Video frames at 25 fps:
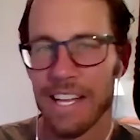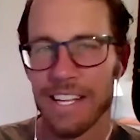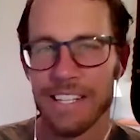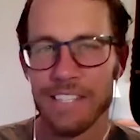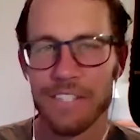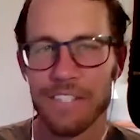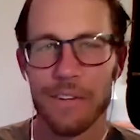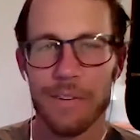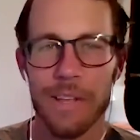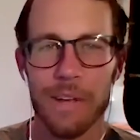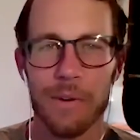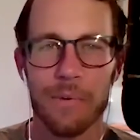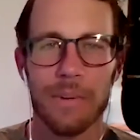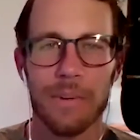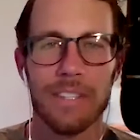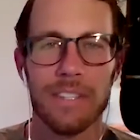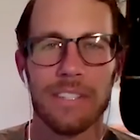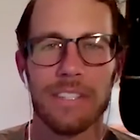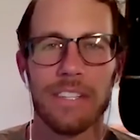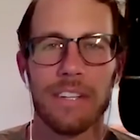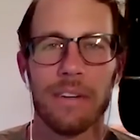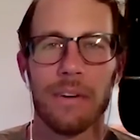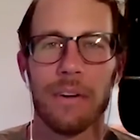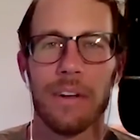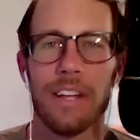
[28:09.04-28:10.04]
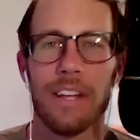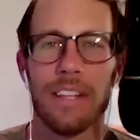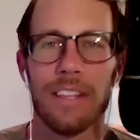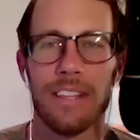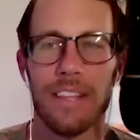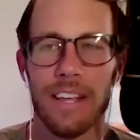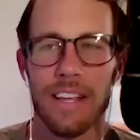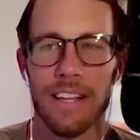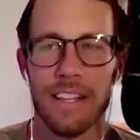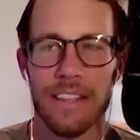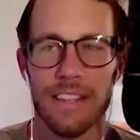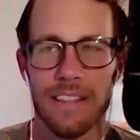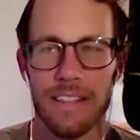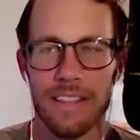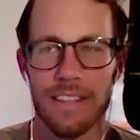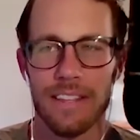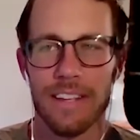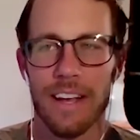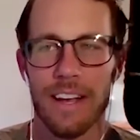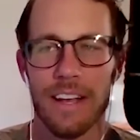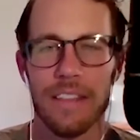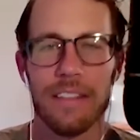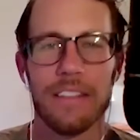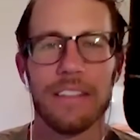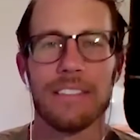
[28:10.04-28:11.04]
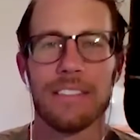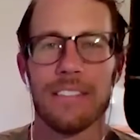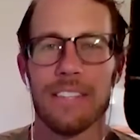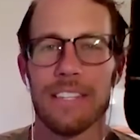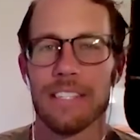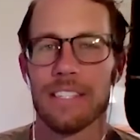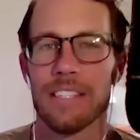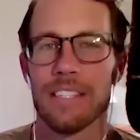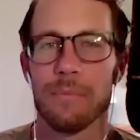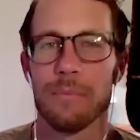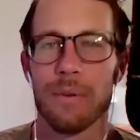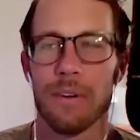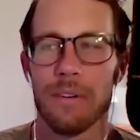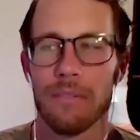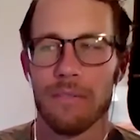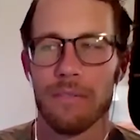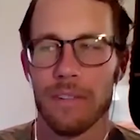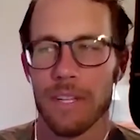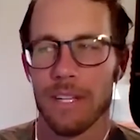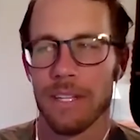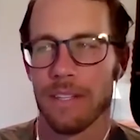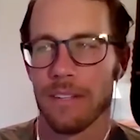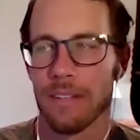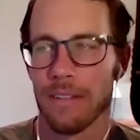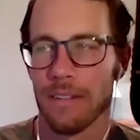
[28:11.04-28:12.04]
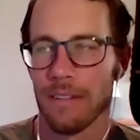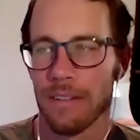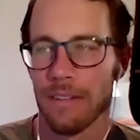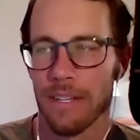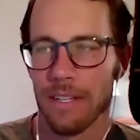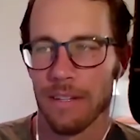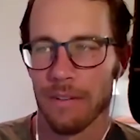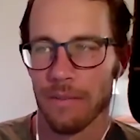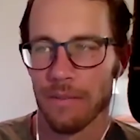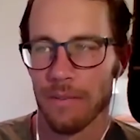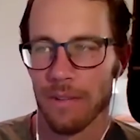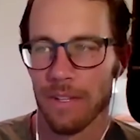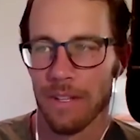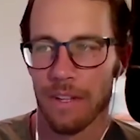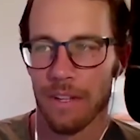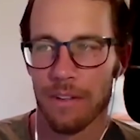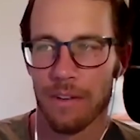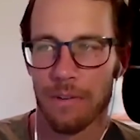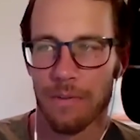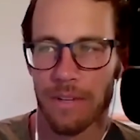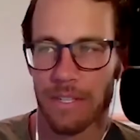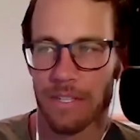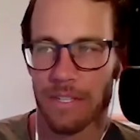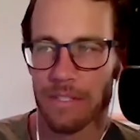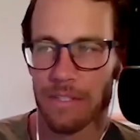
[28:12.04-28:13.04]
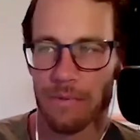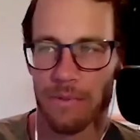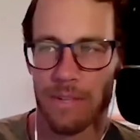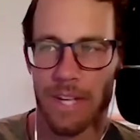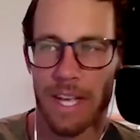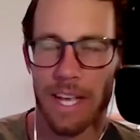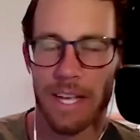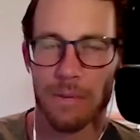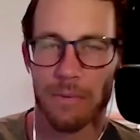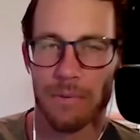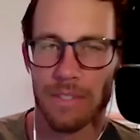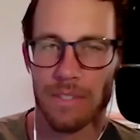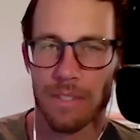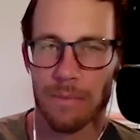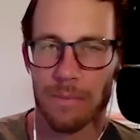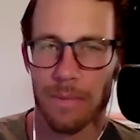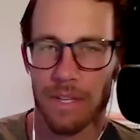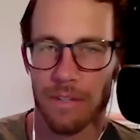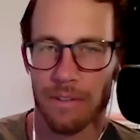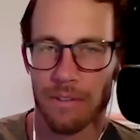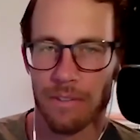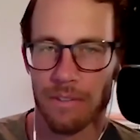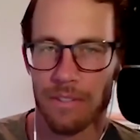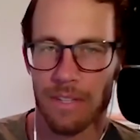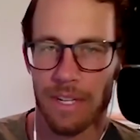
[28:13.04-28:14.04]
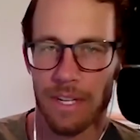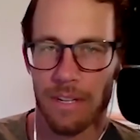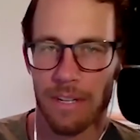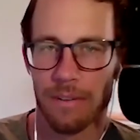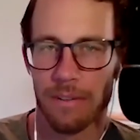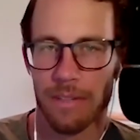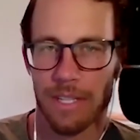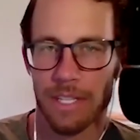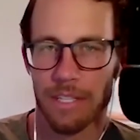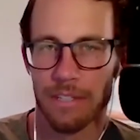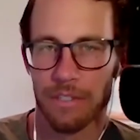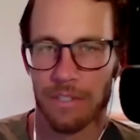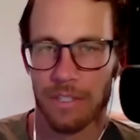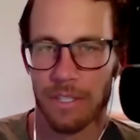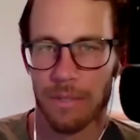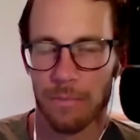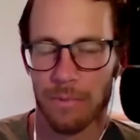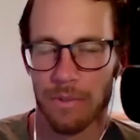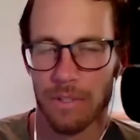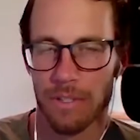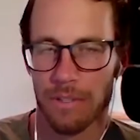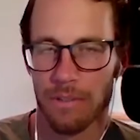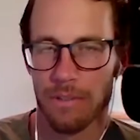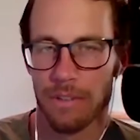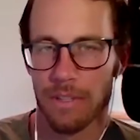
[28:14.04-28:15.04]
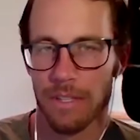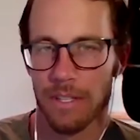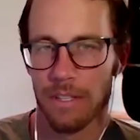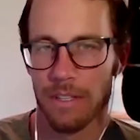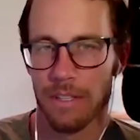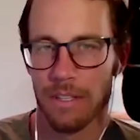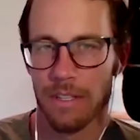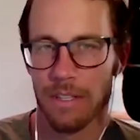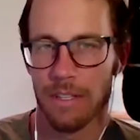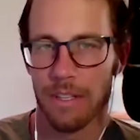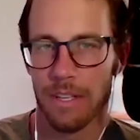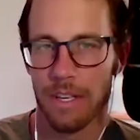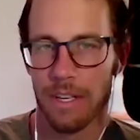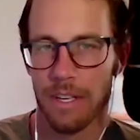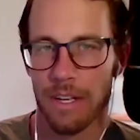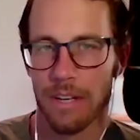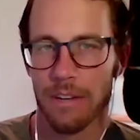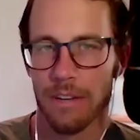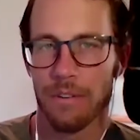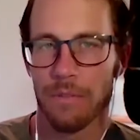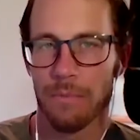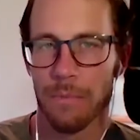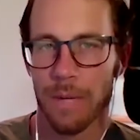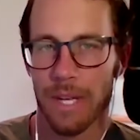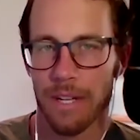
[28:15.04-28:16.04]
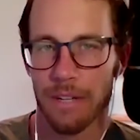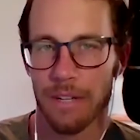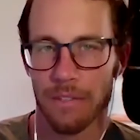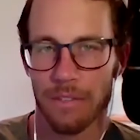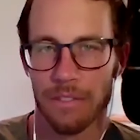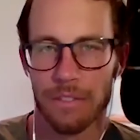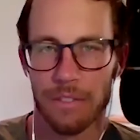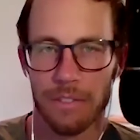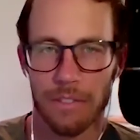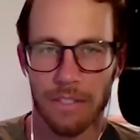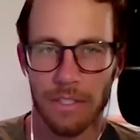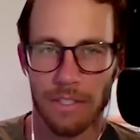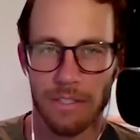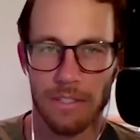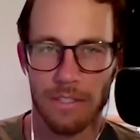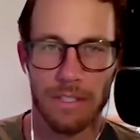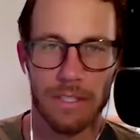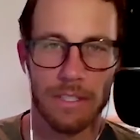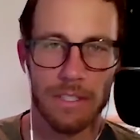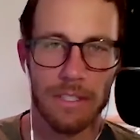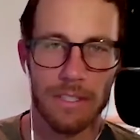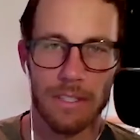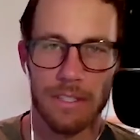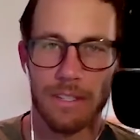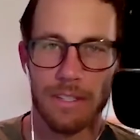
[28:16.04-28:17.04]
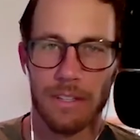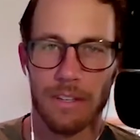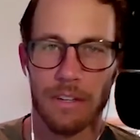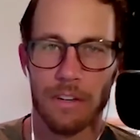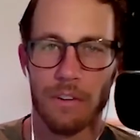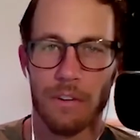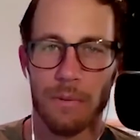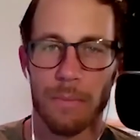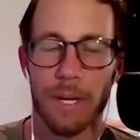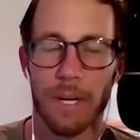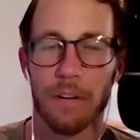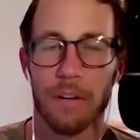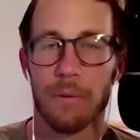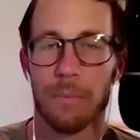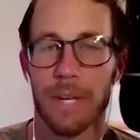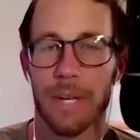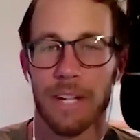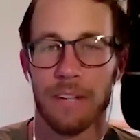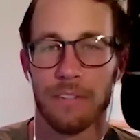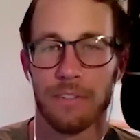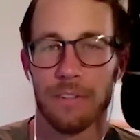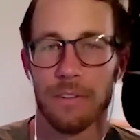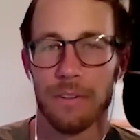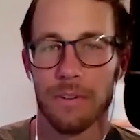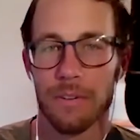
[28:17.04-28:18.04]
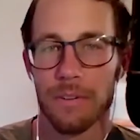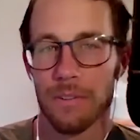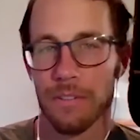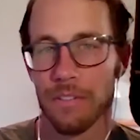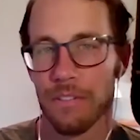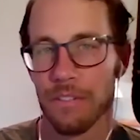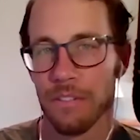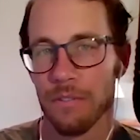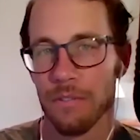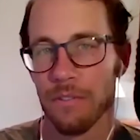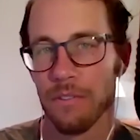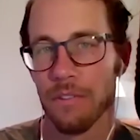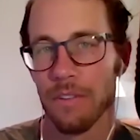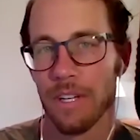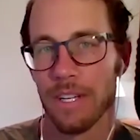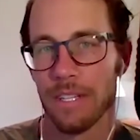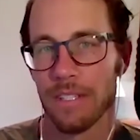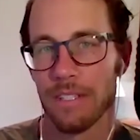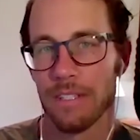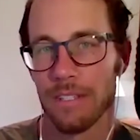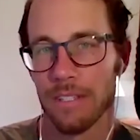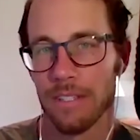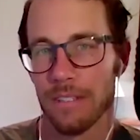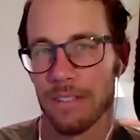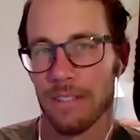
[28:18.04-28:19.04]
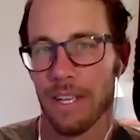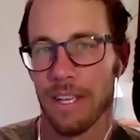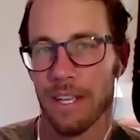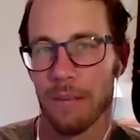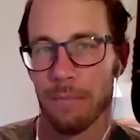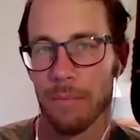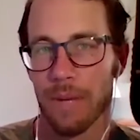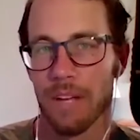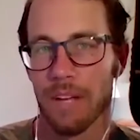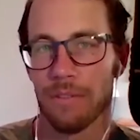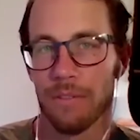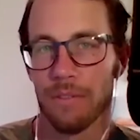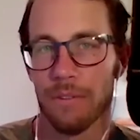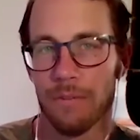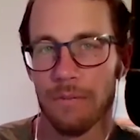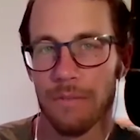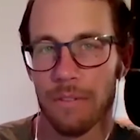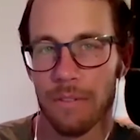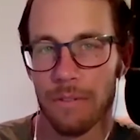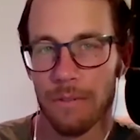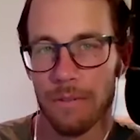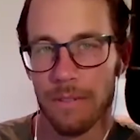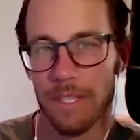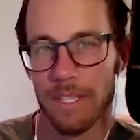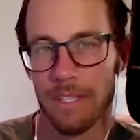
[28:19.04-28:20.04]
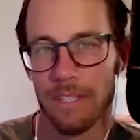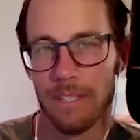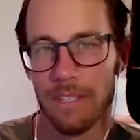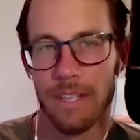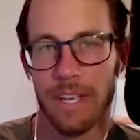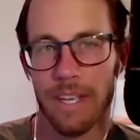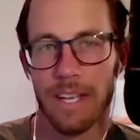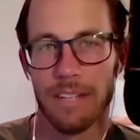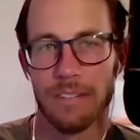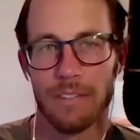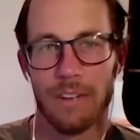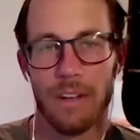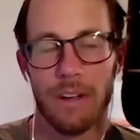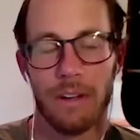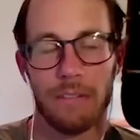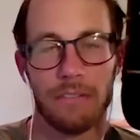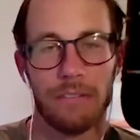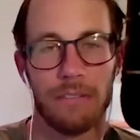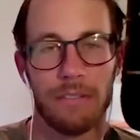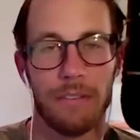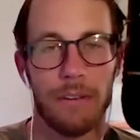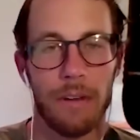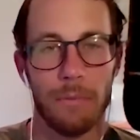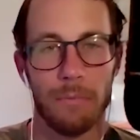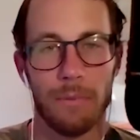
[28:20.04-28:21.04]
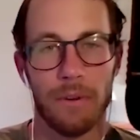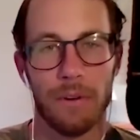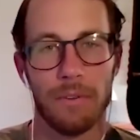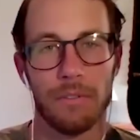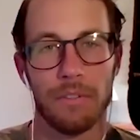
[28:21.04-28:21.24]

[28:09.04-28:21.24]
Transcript: So Neil, this leads in perfectly to one of the other questions we had, was about your style of leadership. What do you think? How do you manage? Are you a micromanager, or do you like to take a macro view and hands-off approach?